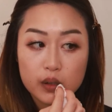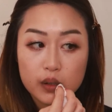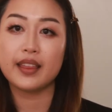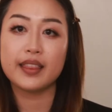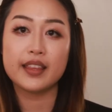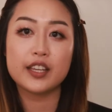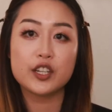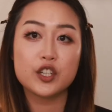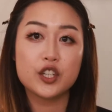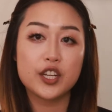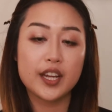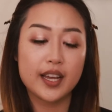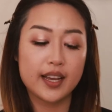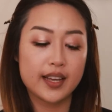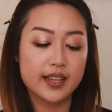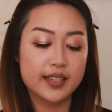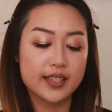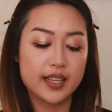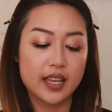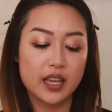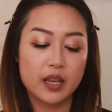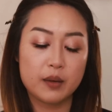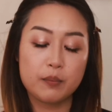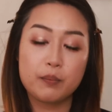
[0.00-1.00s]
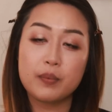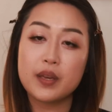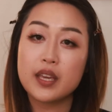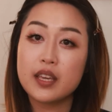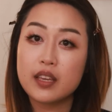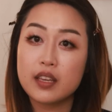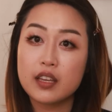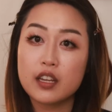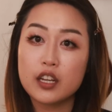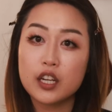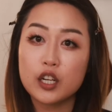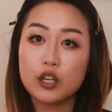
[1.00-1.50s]
And then she adds a
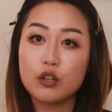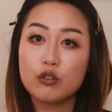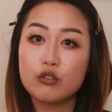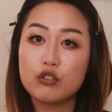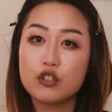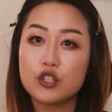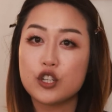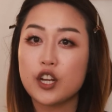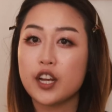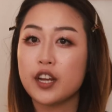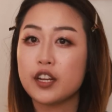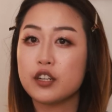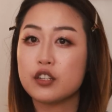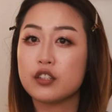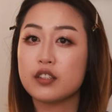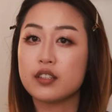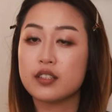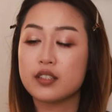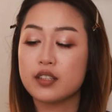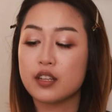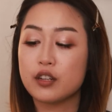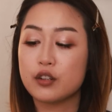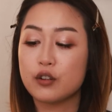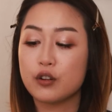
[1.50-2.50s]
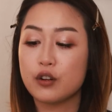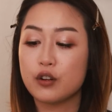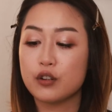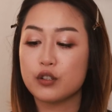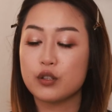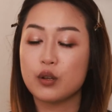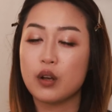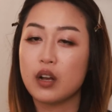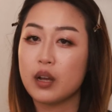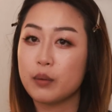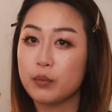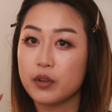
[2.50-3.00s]
pinky nude shade to the center.
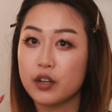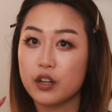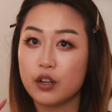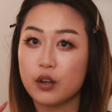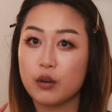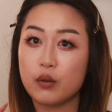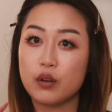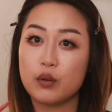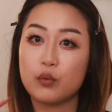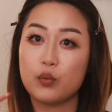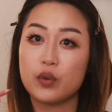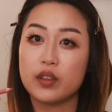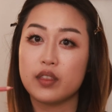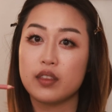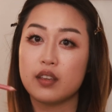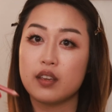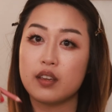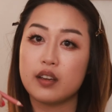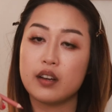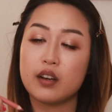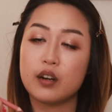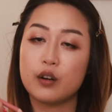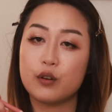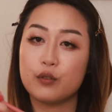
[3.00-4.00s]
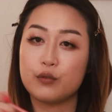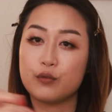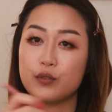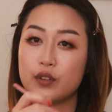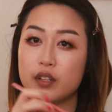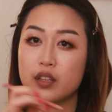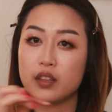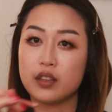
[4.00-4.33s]
So I'm gonna go in with the e.l.f.